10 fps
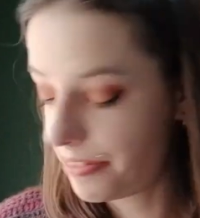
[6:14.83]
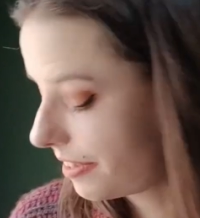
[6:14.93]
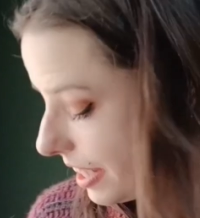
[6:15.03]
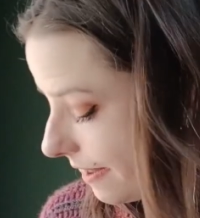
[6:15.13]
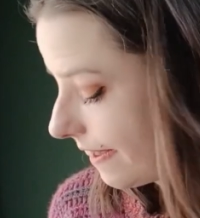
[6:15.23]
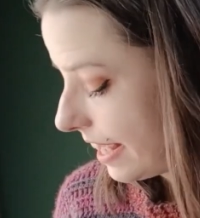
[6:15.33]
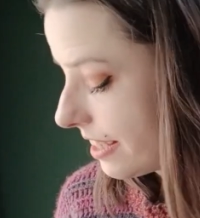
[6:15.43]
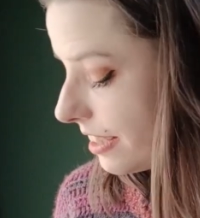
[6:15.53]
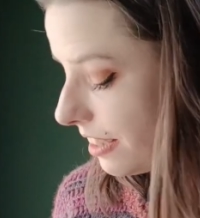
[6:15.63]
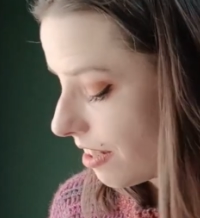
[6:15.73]
it
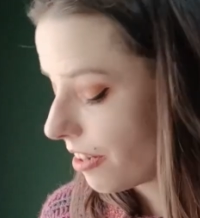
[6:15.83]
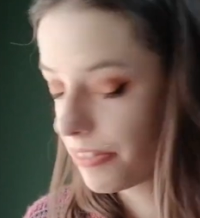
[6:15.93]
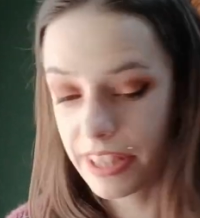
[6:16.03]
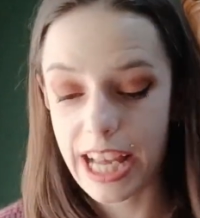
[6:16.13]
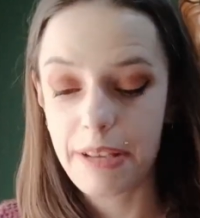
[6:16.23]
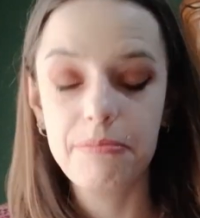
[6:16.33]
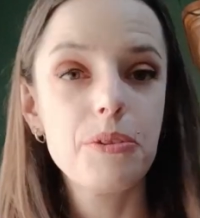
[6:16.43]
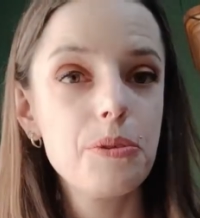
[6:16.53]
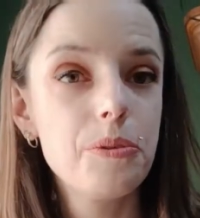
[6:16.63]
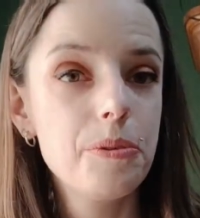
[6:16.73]
takes a lot of time
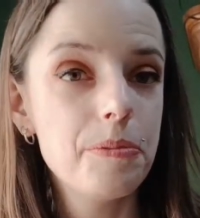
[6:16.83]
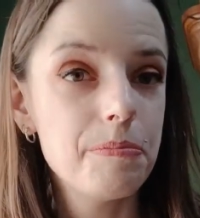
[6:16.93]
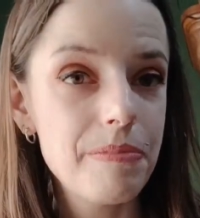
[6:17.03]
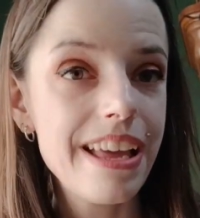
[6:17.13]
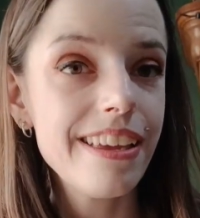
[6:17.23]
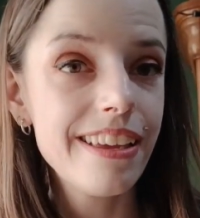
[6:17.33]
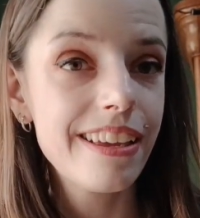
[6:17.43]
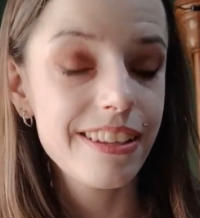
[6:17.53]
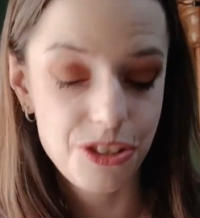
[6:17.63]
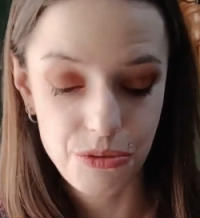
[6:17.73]
to make
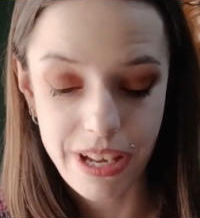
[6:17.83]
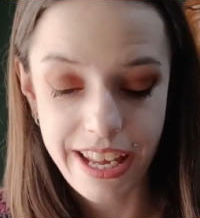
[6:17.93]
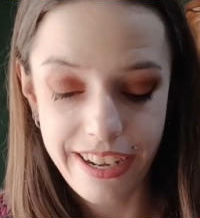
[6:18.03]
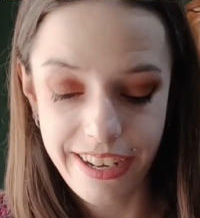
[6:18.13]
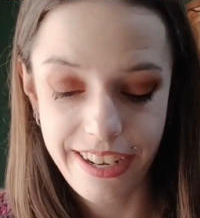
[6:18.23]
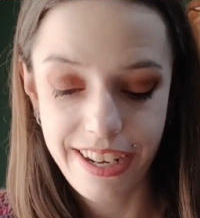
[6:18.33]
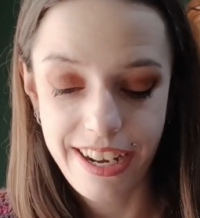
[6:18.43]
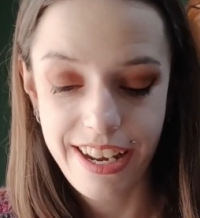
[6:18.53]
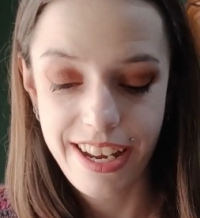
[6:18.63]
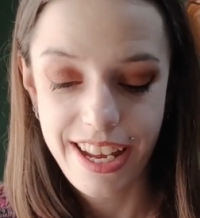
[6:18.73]
a sweater,
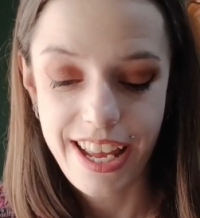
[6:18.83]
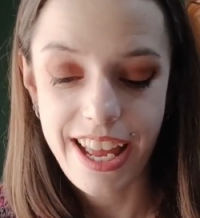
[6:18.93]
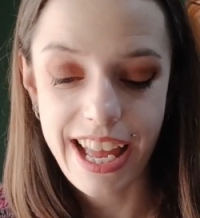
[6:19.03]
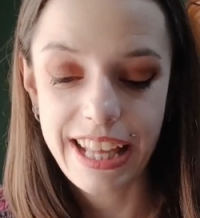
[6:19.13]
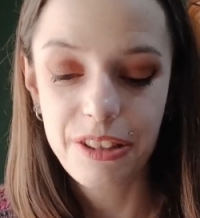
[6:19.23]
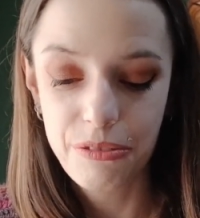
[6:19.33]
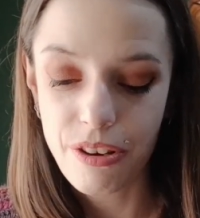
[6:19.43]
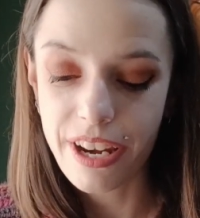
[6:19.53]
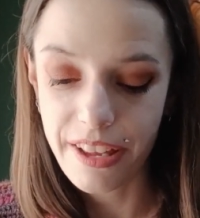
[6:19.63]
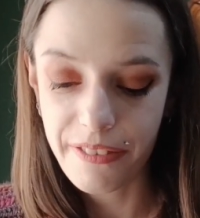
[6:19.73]
and
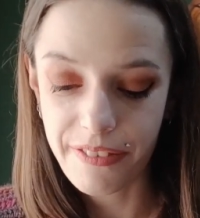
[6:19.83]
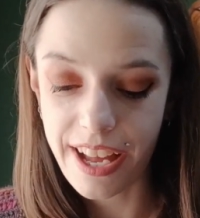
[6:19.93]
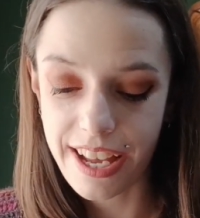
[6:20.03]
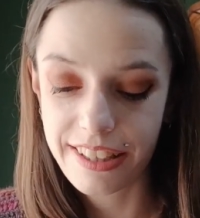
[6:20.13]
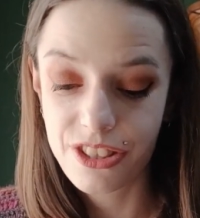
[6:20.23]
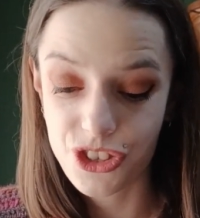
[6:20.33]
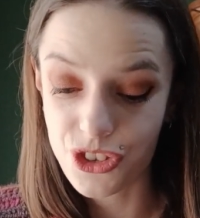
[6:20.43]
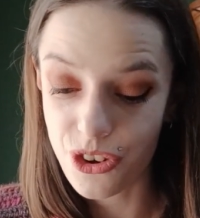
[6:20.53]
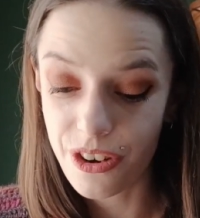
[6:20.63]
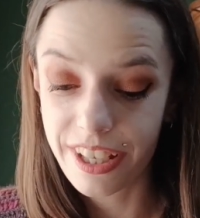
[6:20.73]
what if I
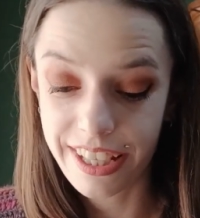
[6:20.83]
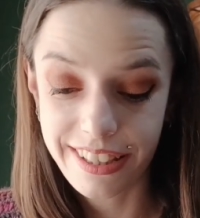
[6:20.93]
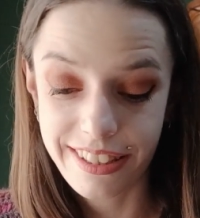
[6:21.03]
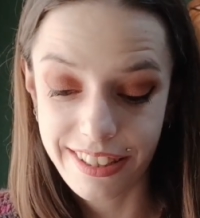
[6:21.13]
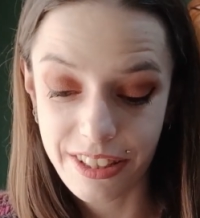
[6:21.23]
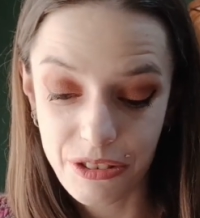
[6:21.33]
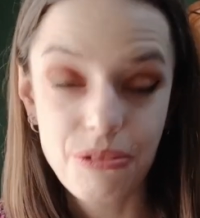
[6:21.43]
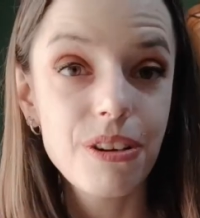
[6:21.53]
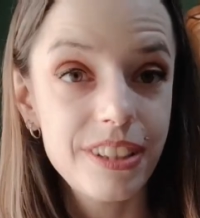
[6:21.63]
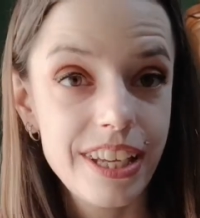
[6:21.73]
destroy it?
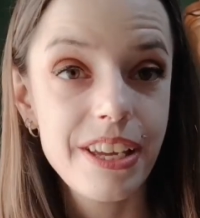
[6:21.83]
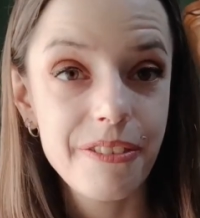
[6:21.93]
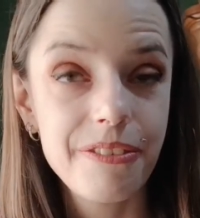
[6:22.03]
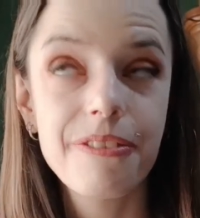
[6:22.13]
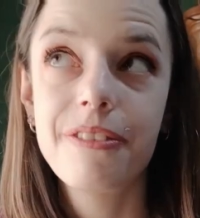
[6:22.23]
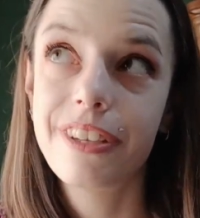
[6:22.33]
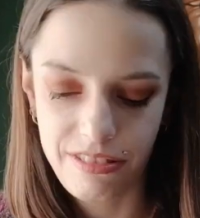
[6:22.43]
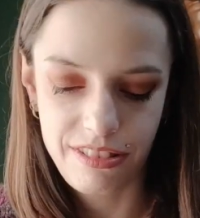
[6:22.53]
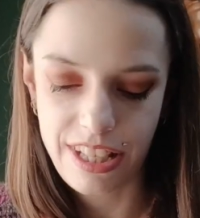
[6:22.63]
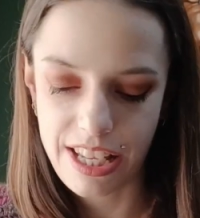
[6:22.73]
What if
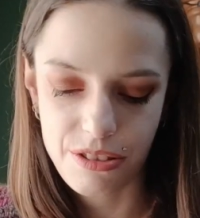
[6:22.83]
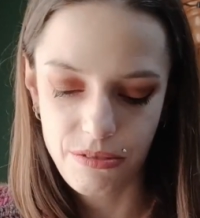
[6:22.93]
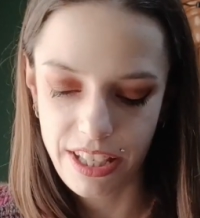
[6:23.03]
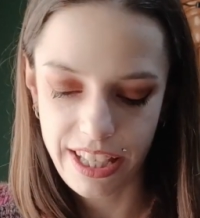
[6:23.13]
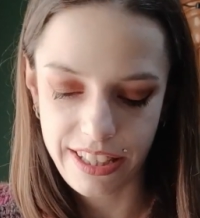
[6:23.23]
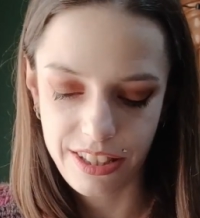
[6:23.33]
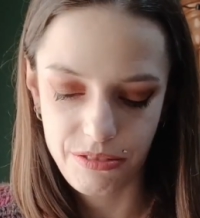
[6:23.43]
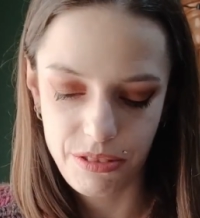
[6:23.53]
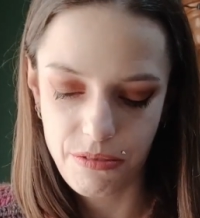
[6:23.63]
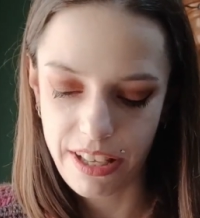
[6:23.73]
last weekend
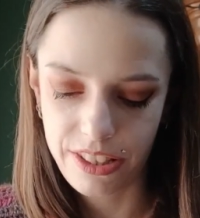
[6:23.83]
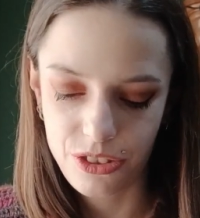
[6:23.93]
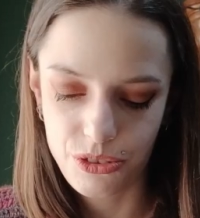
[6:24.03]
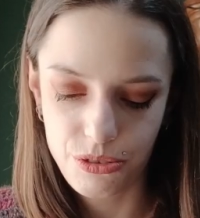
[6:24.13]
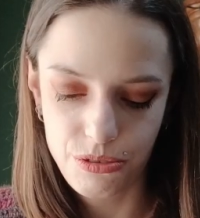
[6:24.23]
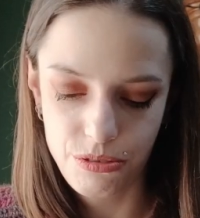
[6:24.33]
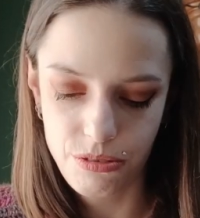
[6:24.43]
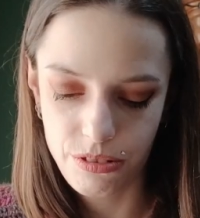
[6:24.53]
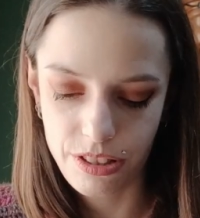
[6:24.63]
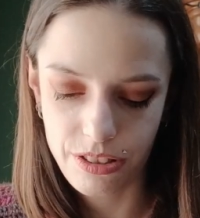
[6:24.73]
we went to,